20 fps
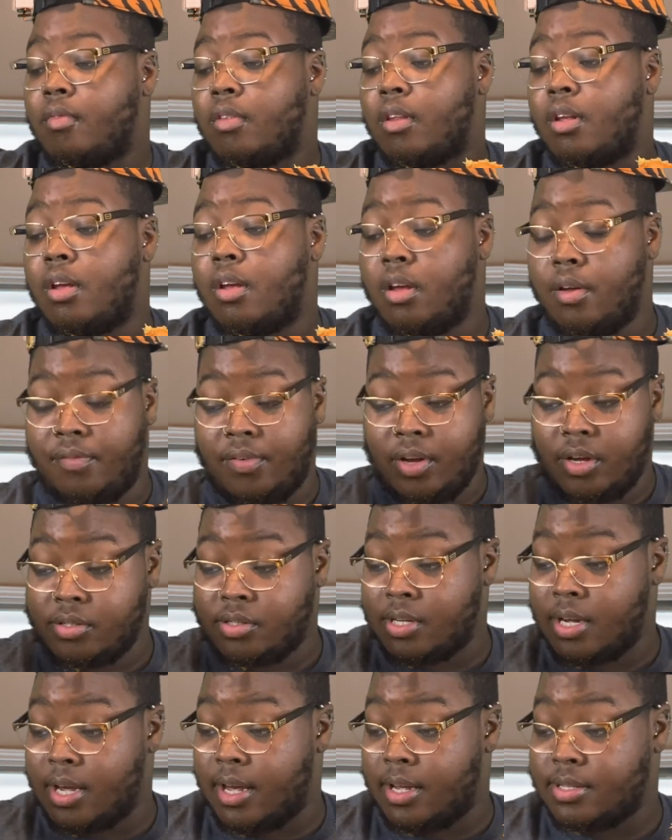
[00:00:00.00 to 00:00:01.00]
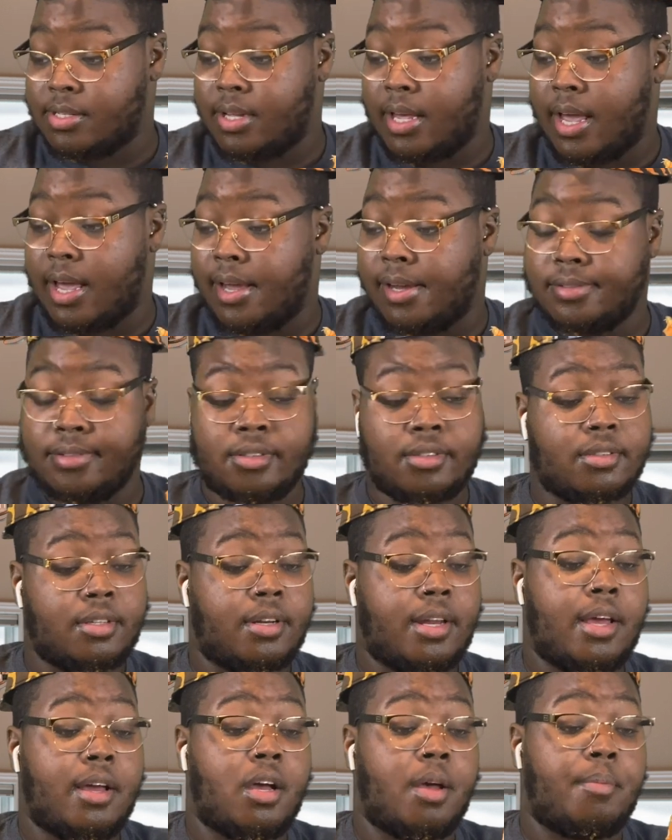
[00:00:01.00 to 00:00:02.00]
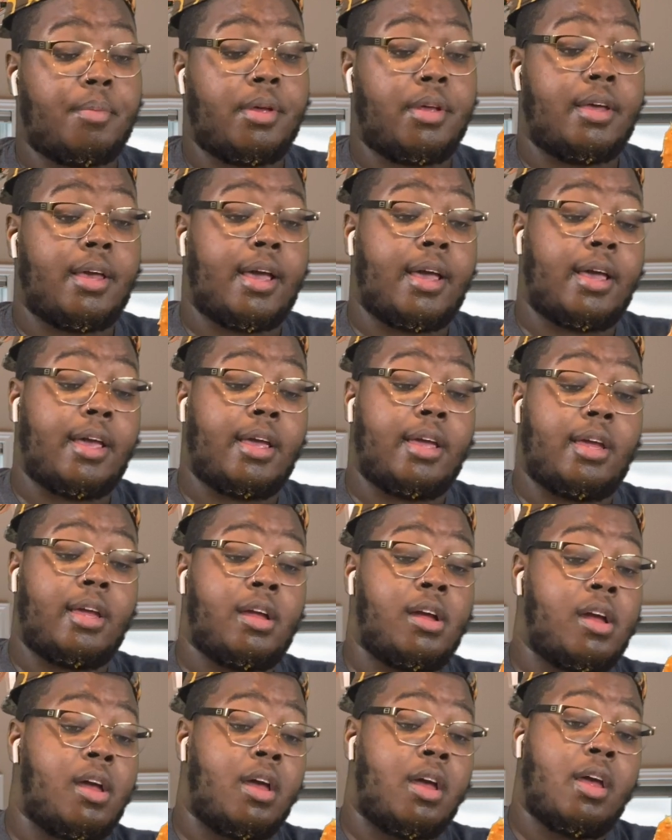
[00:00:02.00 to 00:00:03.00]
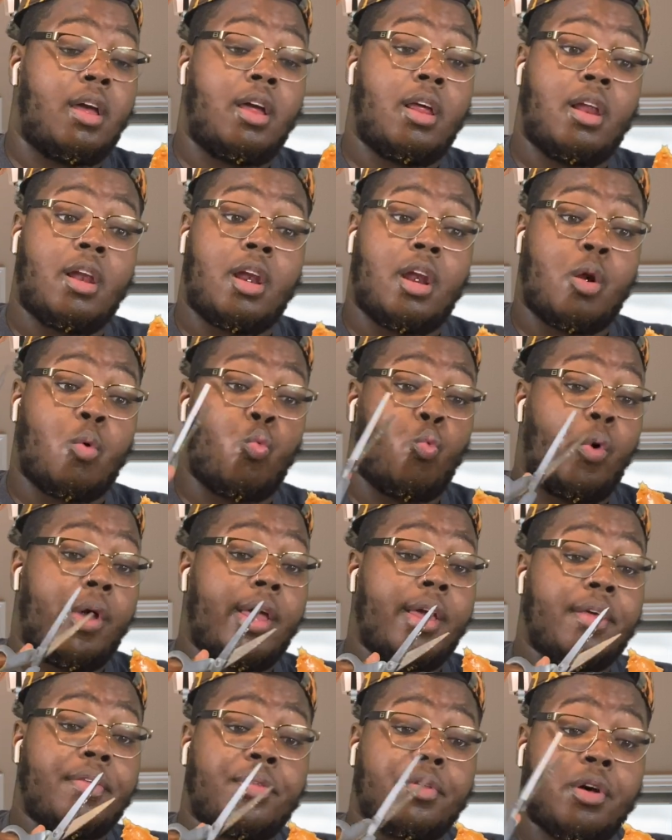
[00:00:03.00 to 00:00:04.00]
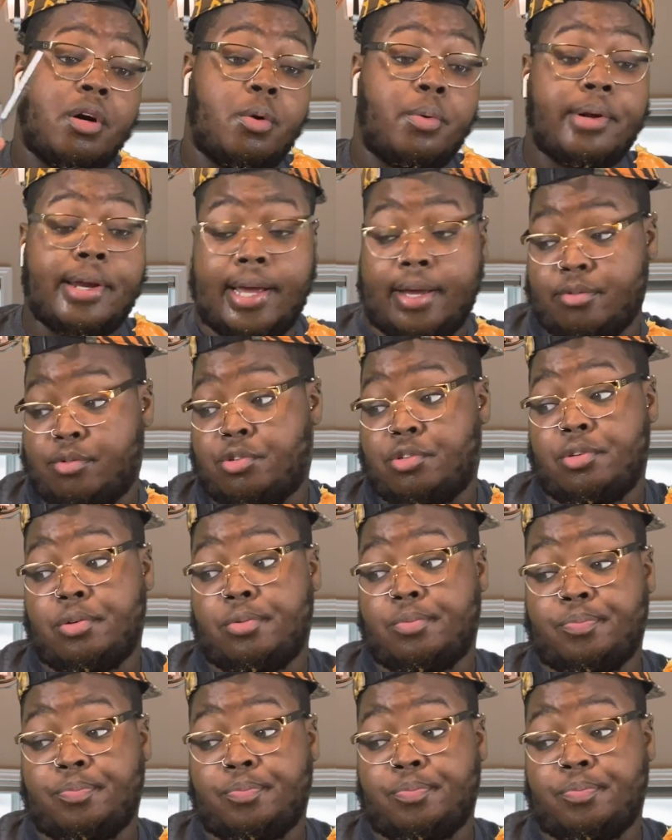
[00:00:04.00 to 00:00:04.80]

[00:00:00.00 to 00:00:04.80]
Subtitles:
If your child's gay, they're going to be gay with or without you.